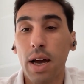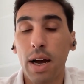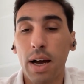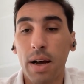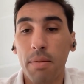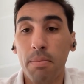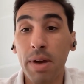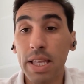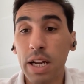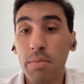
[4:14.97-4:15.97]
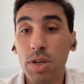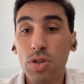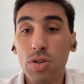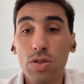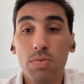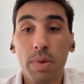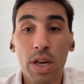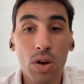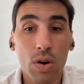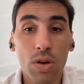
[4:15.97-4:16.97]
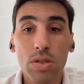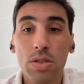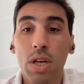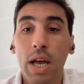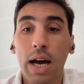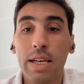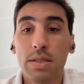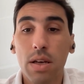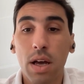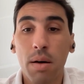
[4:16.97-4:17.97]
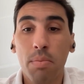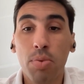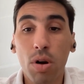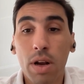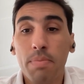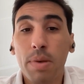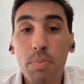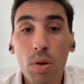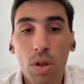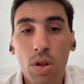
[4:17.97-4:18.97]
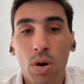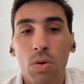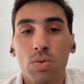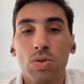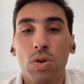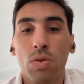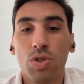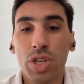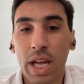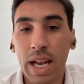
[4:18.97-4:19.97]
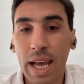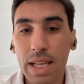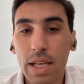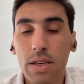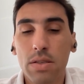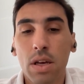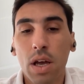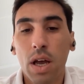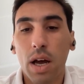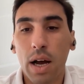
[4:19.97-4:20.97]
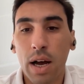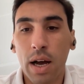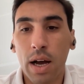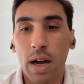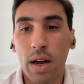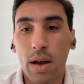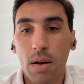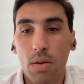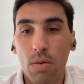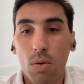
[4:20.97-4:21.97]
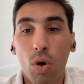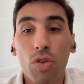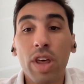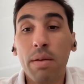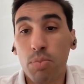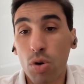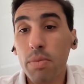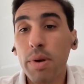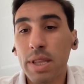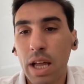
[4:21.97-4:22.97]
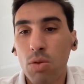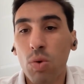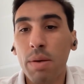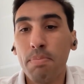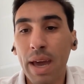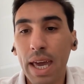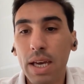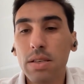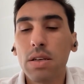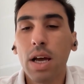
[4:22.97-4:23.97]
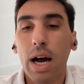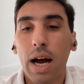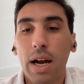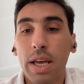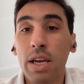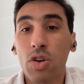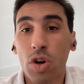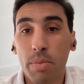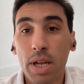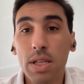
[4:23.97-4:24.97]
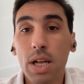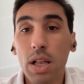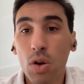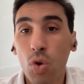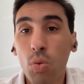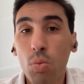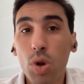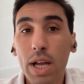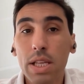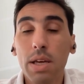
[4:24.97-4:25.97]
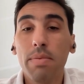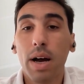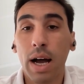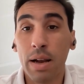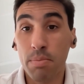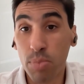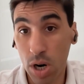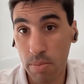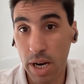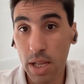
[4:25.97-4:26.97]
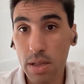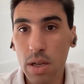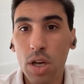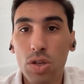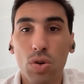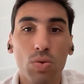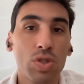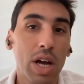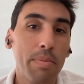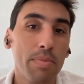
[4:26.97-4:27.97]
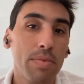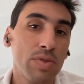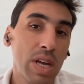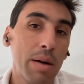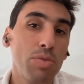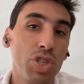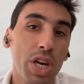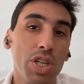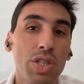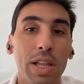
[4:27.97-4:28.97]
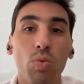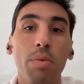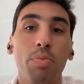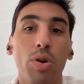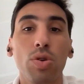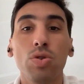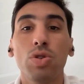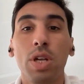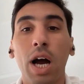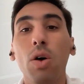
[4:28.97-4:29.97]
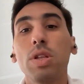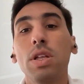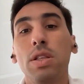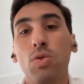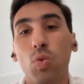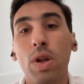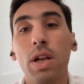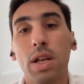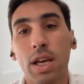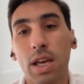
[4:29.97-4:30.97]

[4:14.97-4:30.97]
uh, methane emissions because as uh, probably people know so genetics uh, or the improvement that we make are incremental cumulative and permanent so some some change that we produce now that will